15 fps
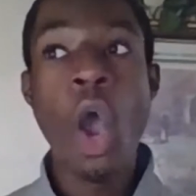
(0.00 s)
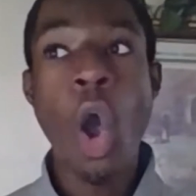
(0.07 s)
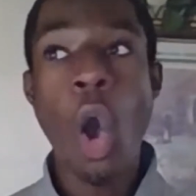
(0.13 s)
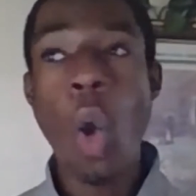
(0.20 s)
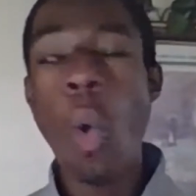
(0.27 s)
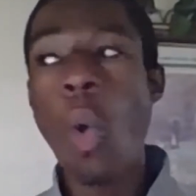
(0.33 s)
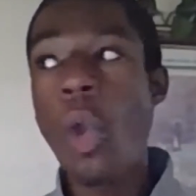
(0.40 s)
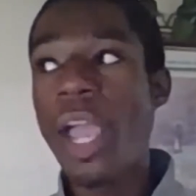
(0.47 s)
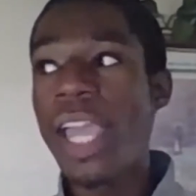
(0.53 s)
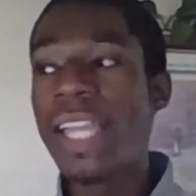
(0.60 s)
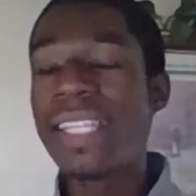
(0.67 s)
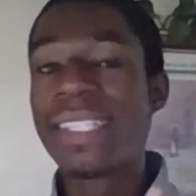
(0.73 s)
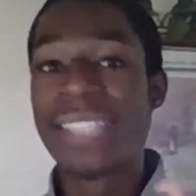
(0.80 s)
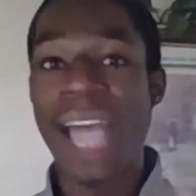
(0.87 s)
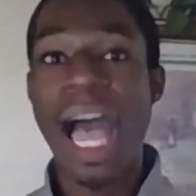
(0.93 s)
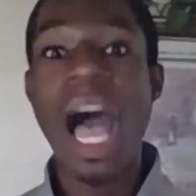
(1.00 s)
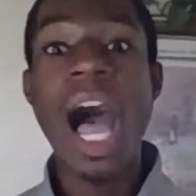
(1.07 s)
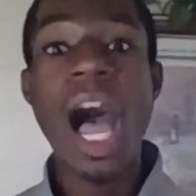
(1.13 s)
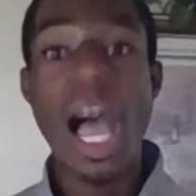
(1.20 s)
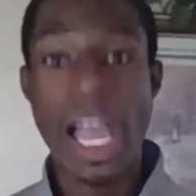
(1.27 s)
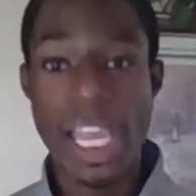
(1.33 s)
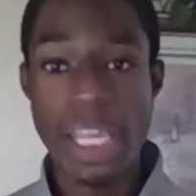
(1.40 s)
on
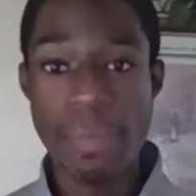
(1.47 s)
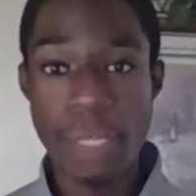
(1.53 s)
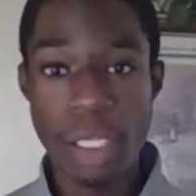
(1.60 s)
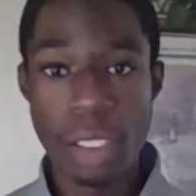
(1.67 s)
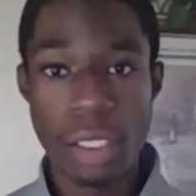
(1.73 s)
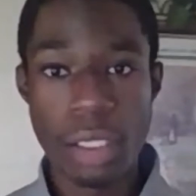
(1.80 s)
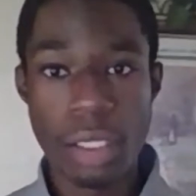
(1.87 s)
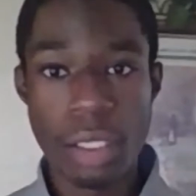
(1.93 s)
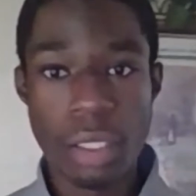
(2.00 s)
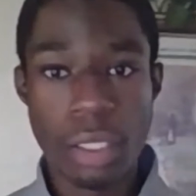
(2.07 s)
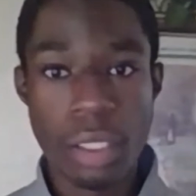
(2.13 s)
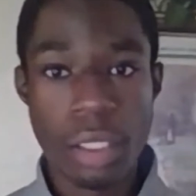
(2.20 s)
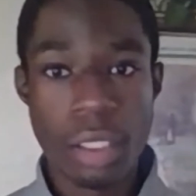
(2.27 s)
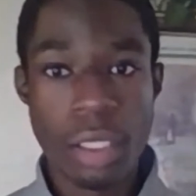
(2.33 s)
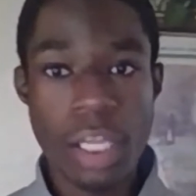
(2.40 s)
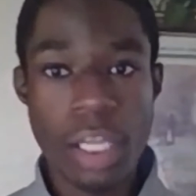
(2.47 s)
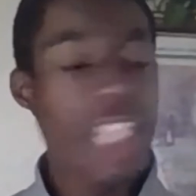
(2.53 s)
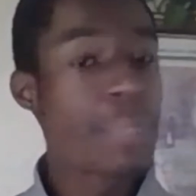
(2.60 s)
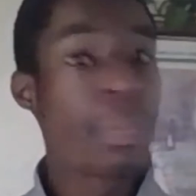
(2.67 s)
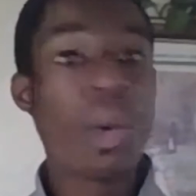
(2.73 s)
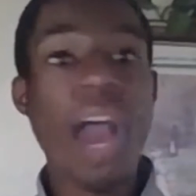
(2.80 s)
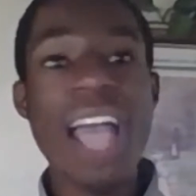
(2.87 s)
time is
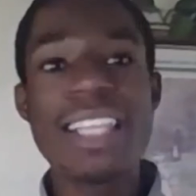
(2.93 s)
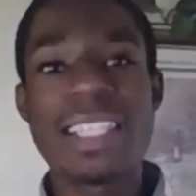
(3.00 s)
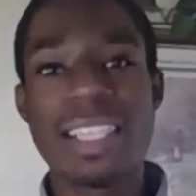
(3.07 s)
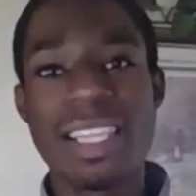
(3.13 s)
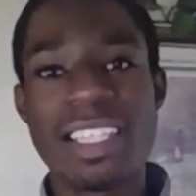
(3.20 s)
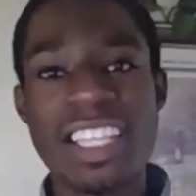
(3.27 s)
priceless.